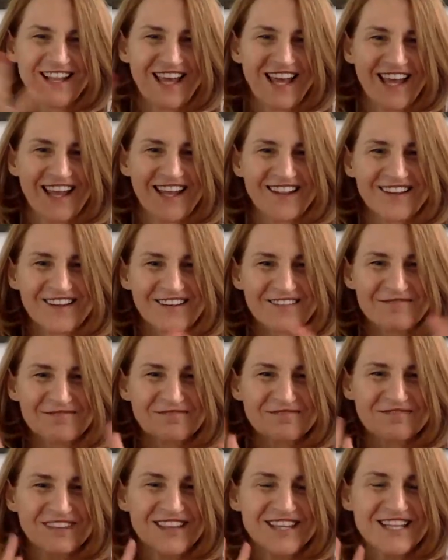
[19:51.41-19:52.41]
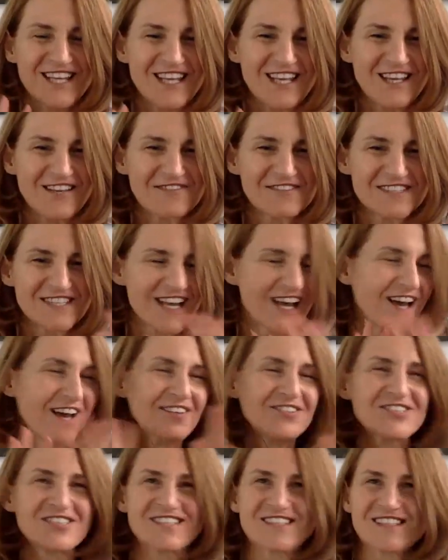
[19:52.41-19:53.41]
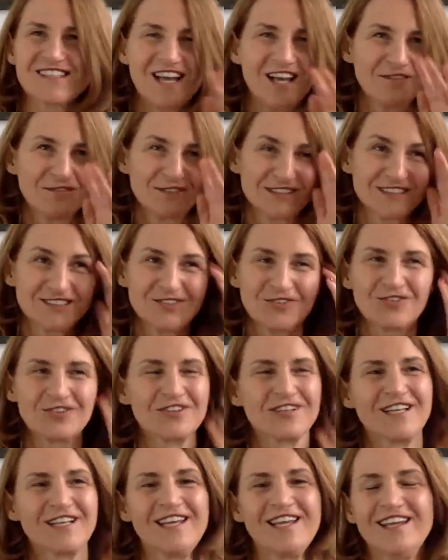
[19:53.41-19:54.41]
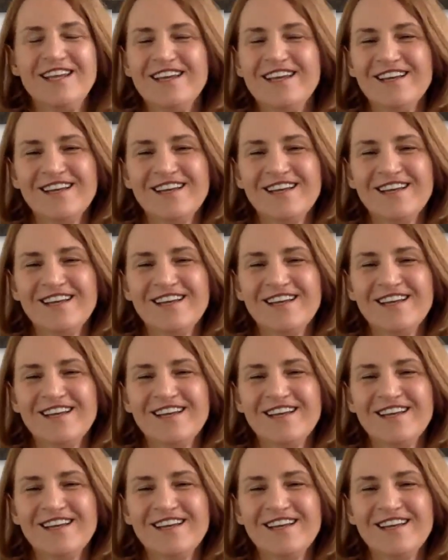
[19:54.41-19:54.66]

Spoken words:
the leaves. I was totally,